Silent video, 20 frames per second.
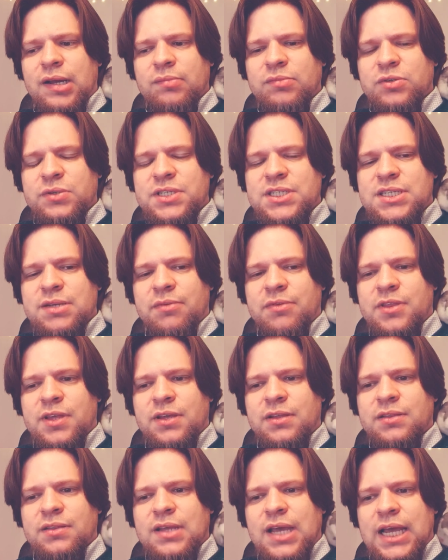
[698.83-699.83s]
I'm doing
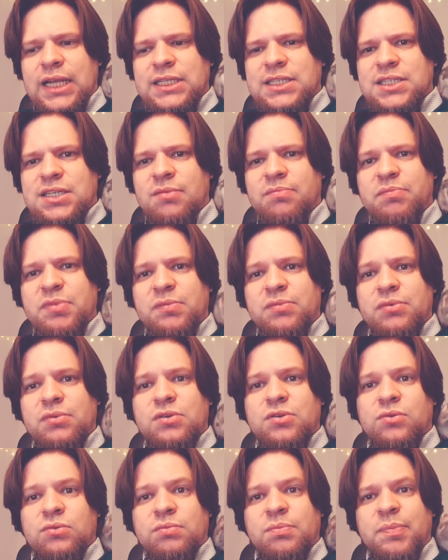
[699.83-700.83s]
something that some
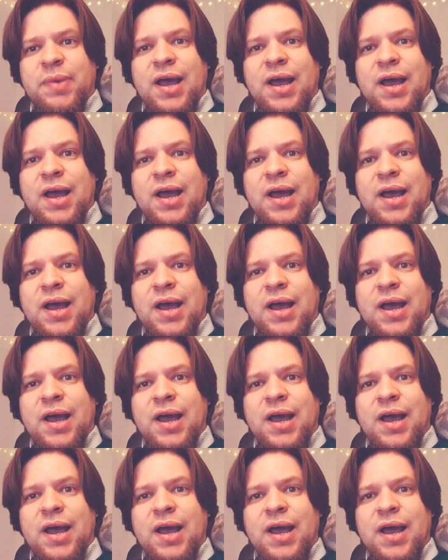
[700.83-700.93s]
people call